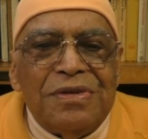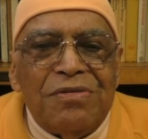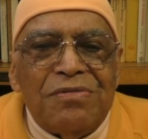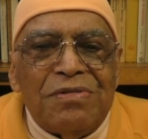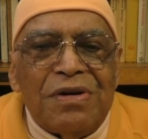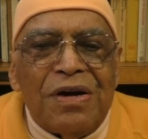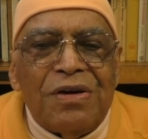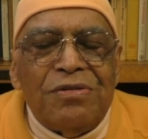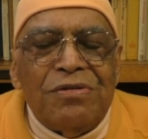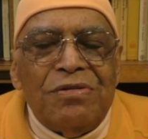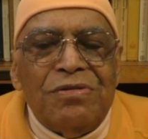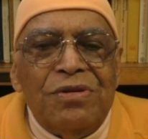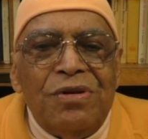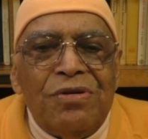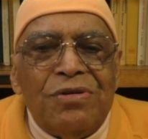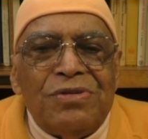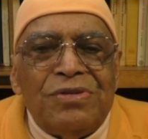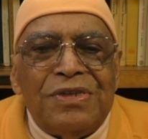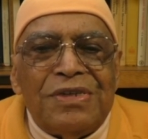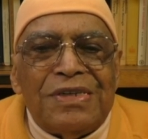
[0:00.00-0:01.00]
One who
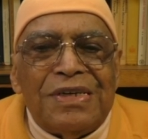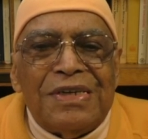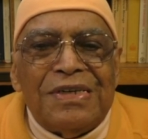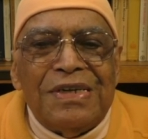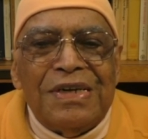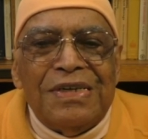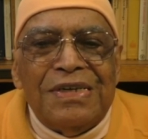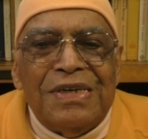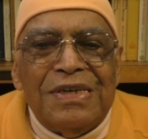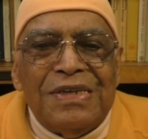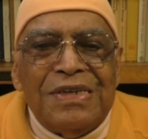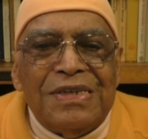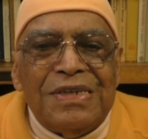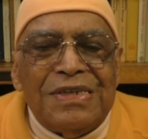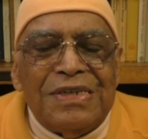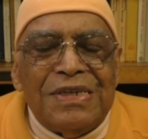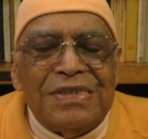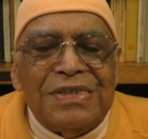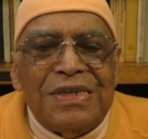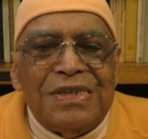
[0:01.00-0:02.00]
knows
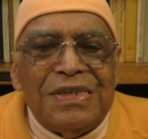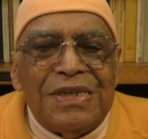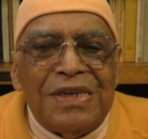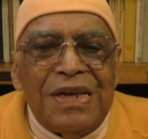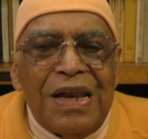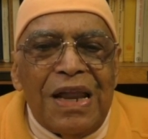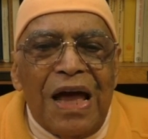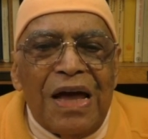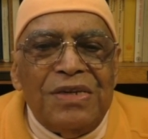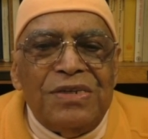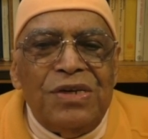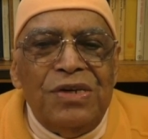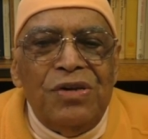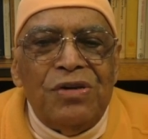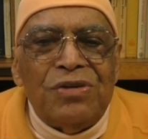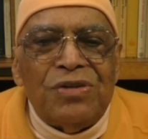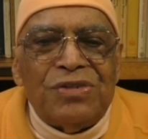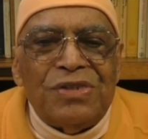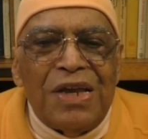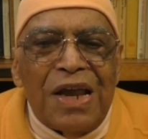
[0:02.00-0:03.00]
light
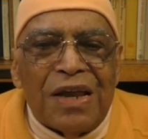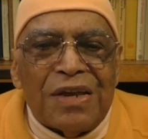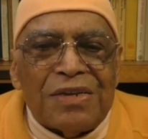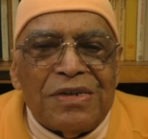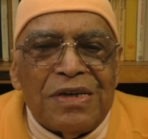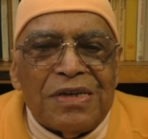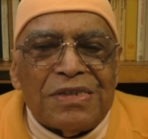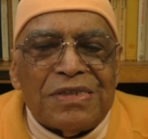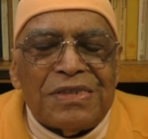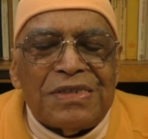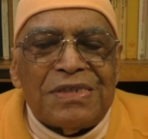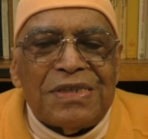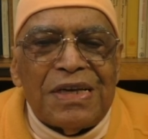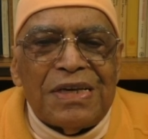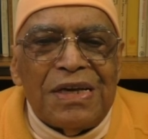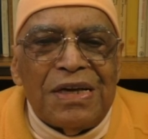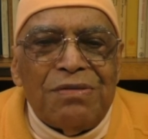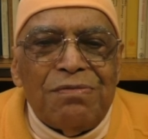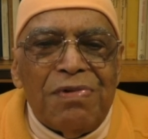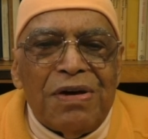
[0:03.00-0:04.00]
knows darkness,
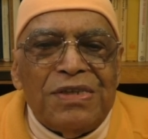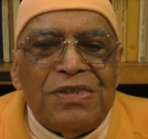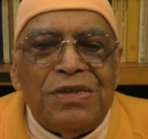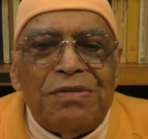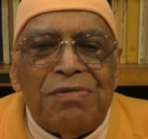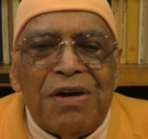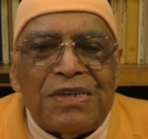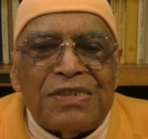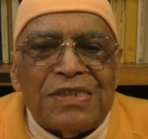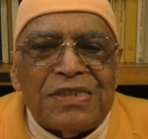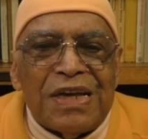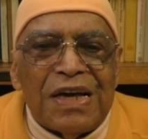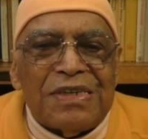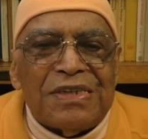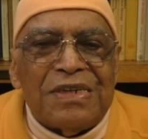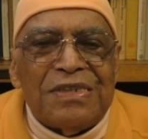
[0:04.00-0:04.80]
and vice versa.